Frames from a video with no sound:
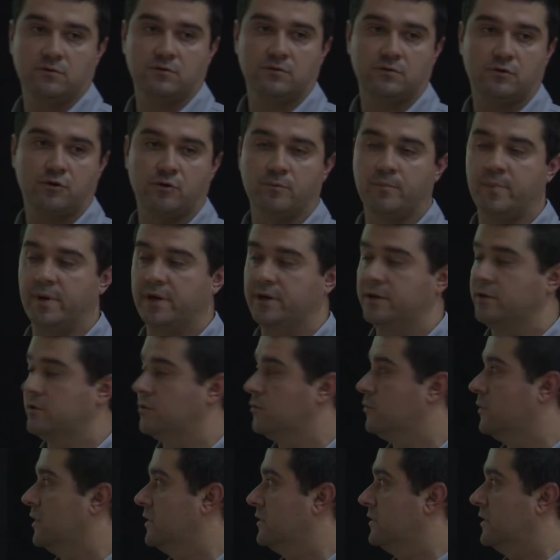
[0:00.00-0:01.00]
comparing to
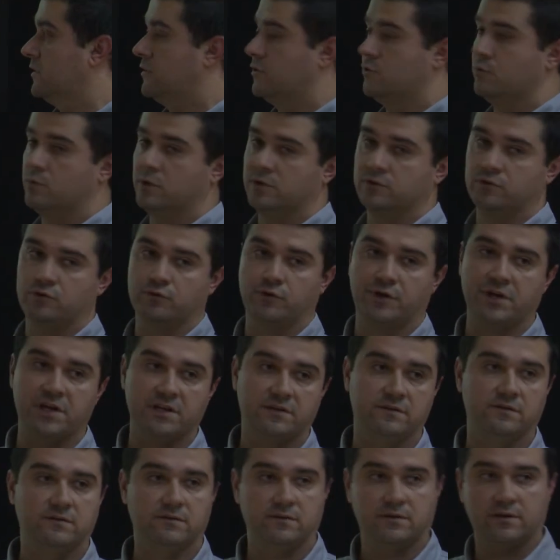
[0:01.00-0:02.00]
one that you want to
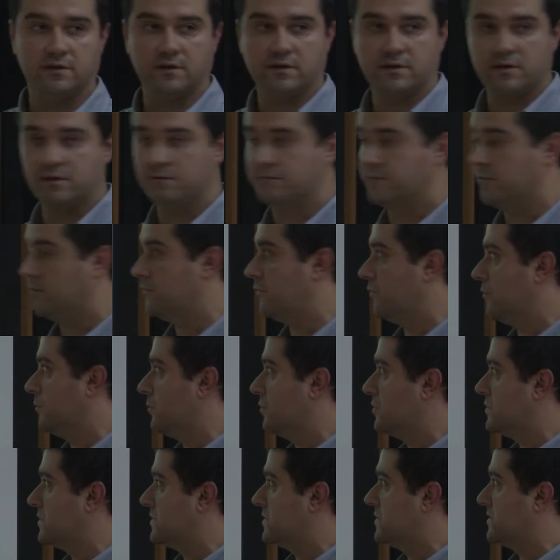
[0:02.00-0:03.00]
read the info from
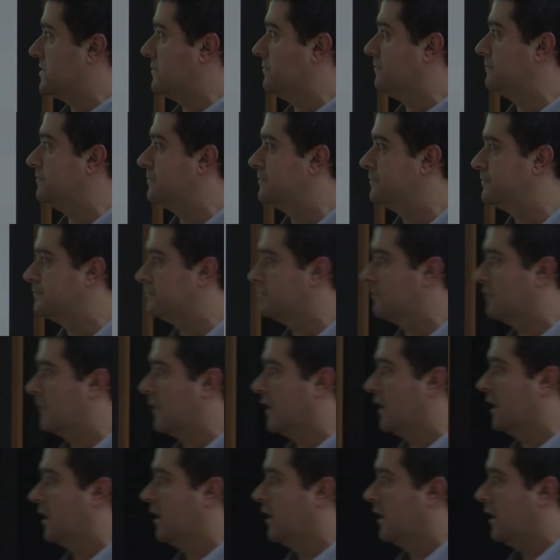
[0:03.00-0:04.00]
your system.
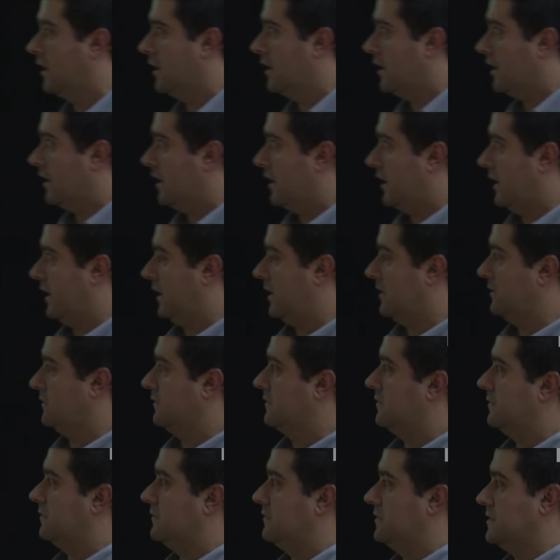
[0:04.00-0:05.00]

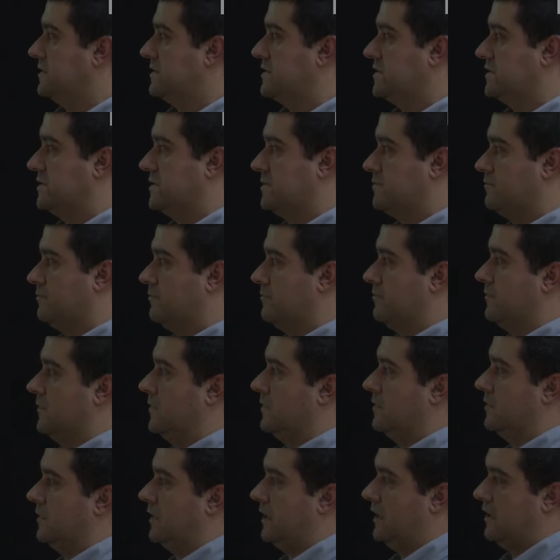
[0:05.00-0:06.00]
And this is,
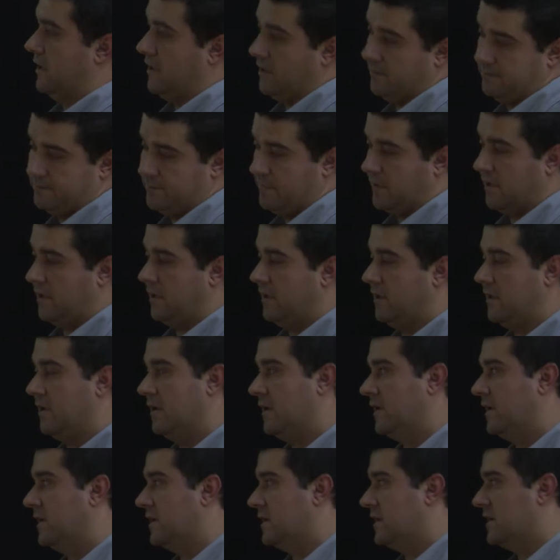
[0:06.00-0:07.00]

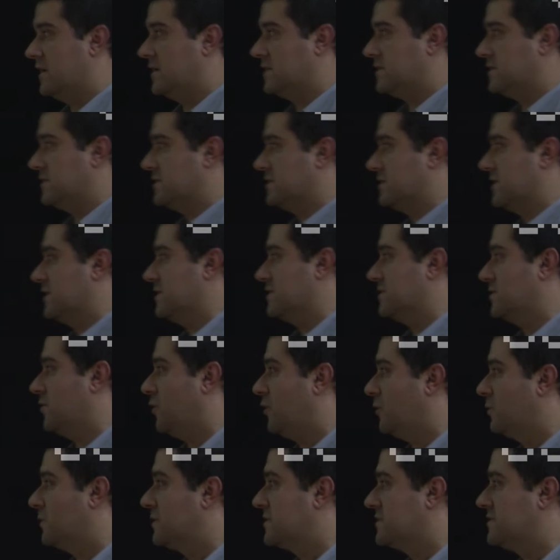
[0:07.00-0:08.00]
as
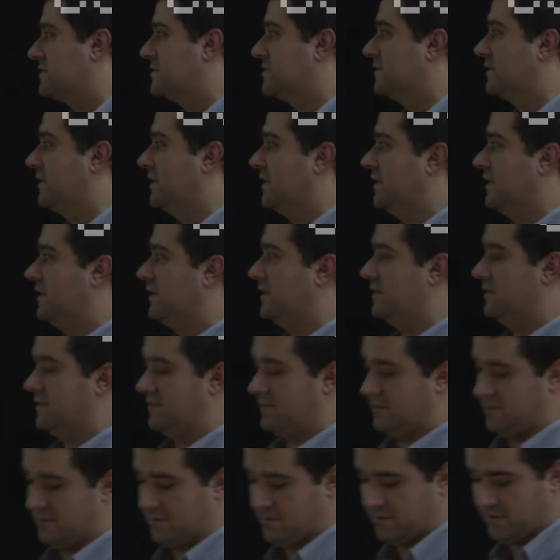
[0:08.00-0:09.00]
always,
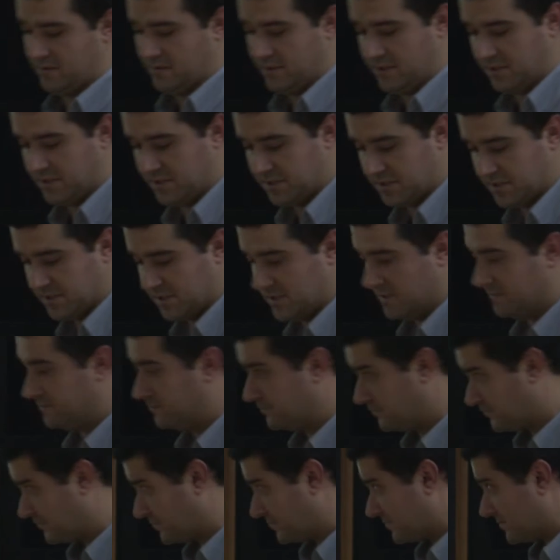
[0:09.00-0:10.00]
there is
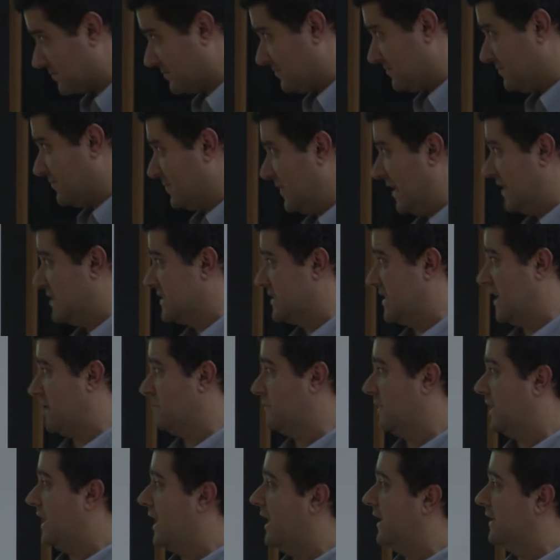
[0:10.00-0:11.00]

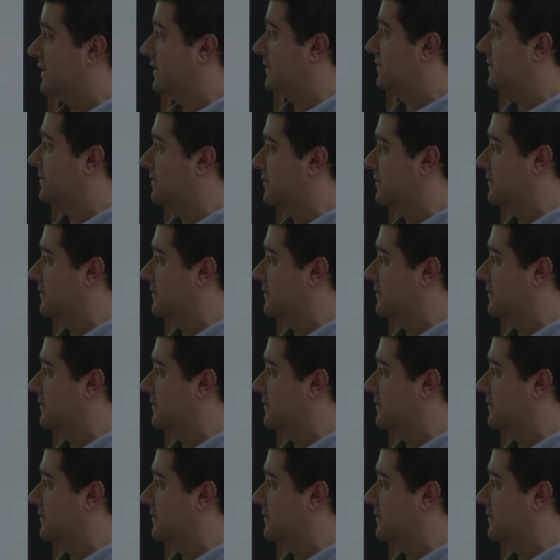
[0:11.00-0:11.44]
some guy that